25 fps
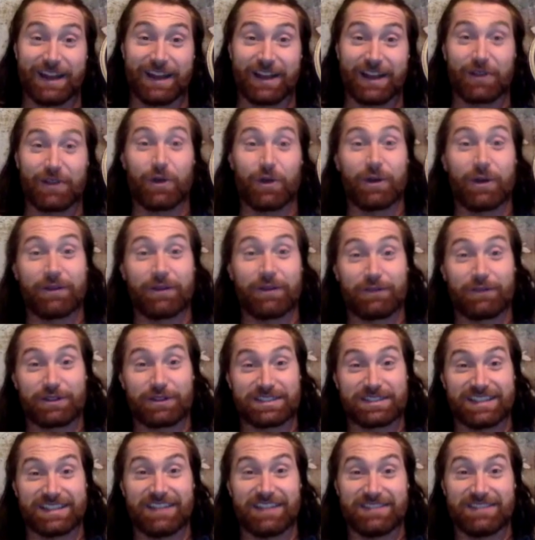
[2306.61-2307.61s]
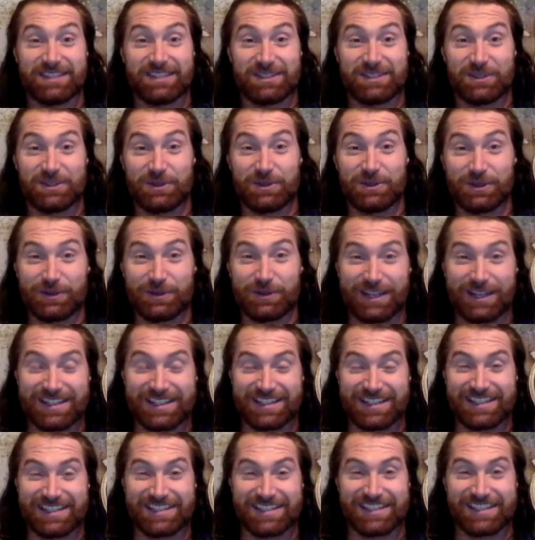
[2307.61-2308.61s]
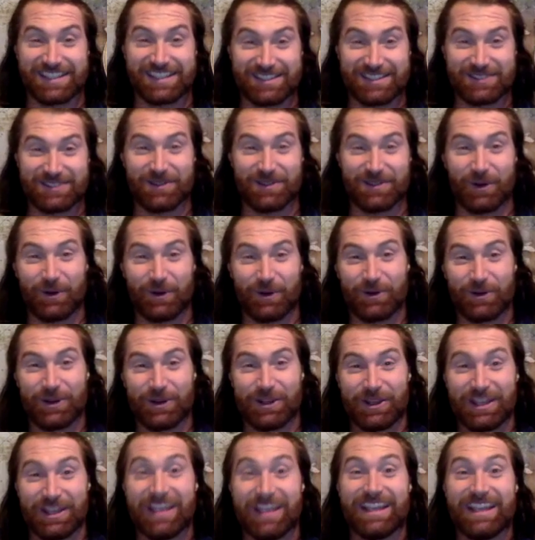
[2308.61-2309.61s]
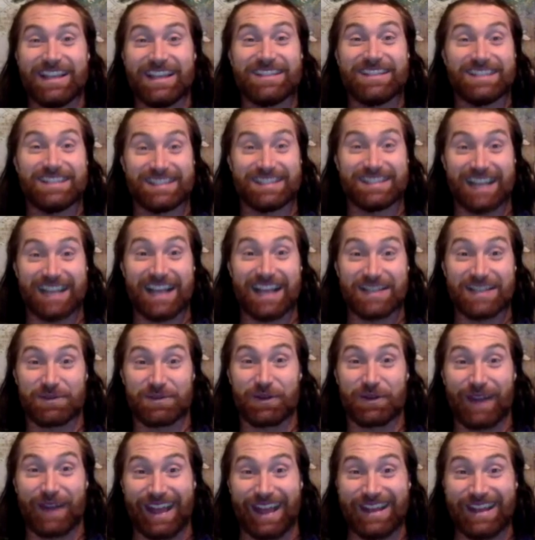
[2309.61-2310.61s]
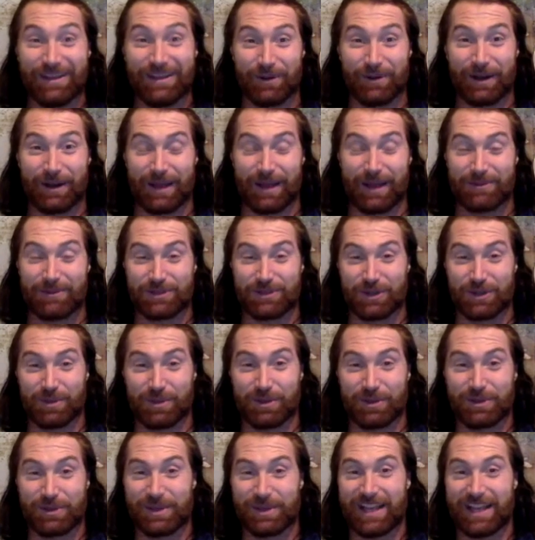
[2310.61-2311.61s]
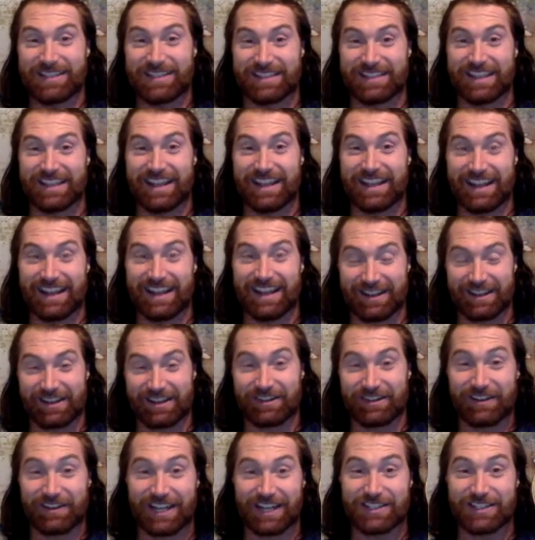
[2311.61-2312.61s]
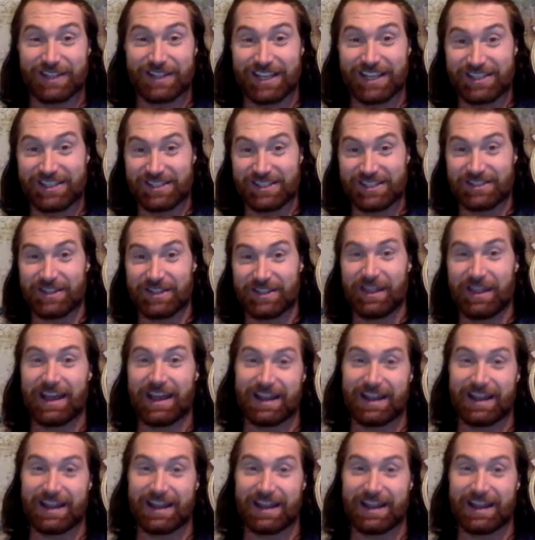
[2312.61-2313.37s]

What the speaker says: And going for 72 units is no easy task for anyone, I'm sure. But you guys did it, and congratulations on that.